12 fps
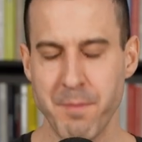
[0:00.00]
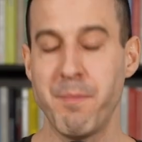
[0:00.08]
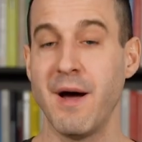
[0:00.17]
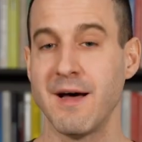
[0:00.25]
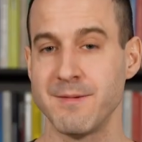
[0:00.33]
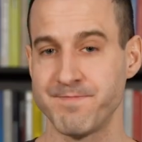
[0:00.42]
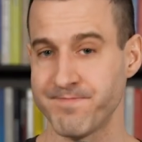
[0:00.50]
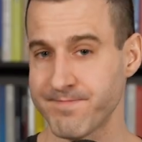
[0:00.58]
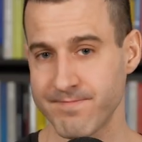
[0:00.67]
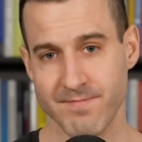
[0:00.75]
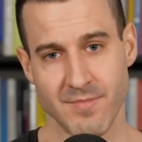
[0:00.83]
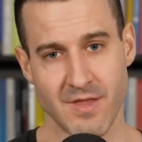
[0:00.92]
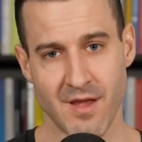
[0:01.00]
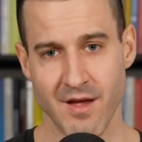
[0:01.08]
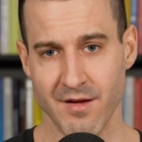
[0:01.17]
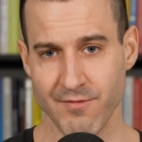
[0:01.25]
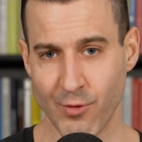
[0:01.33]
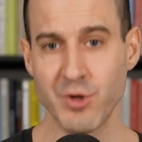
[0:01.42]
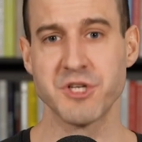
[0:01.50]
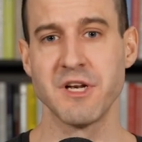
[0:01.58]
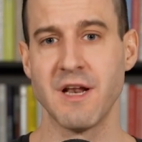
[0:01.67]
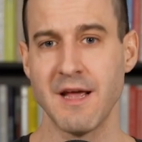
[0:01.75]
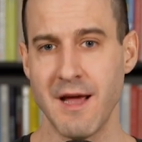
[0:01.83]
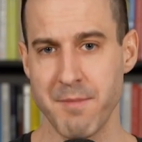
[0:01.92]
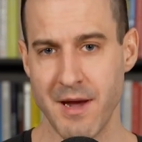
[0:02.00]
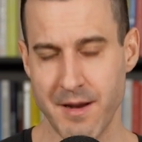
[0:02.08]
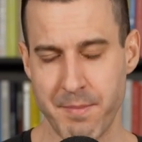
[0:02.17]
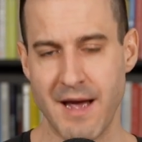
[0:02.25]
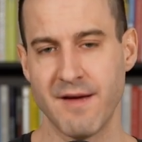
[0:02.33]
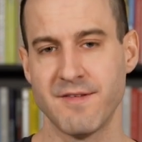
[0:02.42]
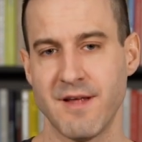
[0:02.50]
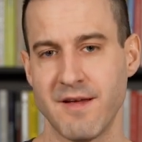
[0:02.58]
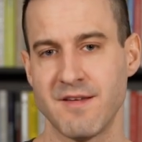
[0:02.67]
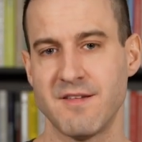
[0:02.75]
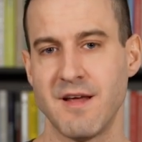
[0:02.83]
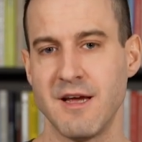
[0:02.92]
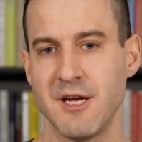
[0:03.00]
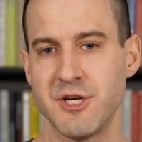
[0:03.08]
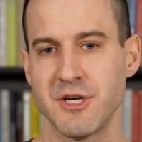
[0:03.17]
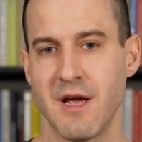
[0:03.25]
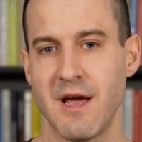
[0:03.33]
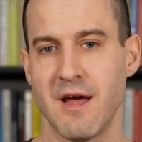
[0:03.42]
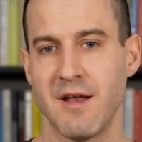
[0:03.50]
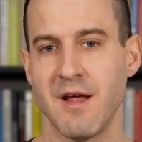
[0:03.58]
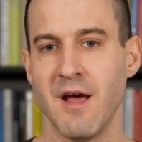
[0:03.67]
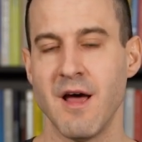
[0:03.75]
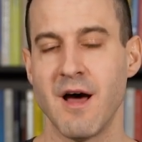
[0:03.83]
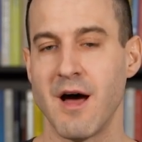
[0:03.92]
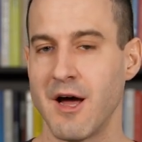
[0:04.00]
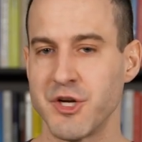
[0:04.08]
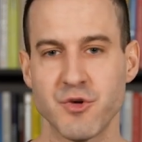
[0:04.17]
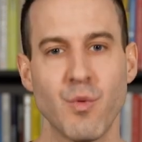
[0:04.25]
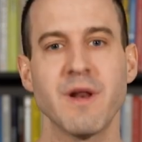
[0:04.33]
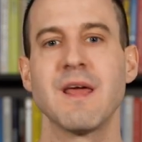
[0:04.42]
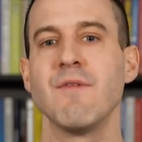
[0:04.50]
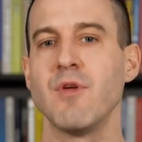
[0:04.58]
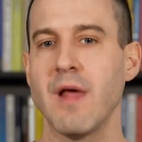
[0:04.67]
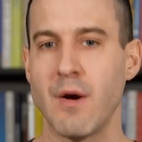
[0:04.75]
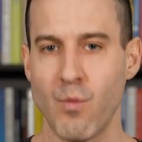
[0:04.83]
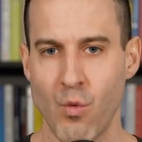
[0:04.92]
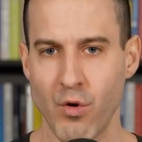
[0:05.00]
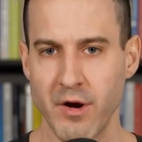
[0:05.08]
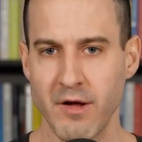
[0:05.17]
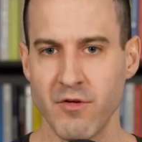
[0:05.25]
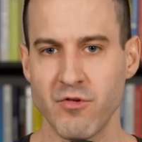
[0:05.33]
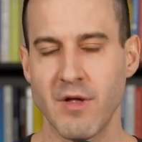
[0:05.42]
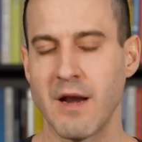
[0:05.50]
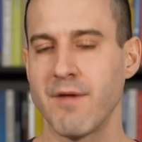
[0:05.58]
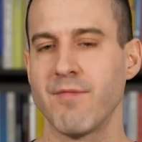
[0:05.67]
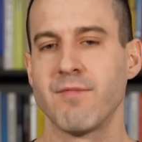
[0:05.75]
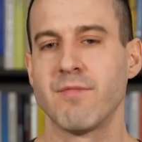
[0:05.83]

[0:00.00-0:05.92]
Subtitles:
But fortunately, I made it past that stage, and I just want to give you that warning so that if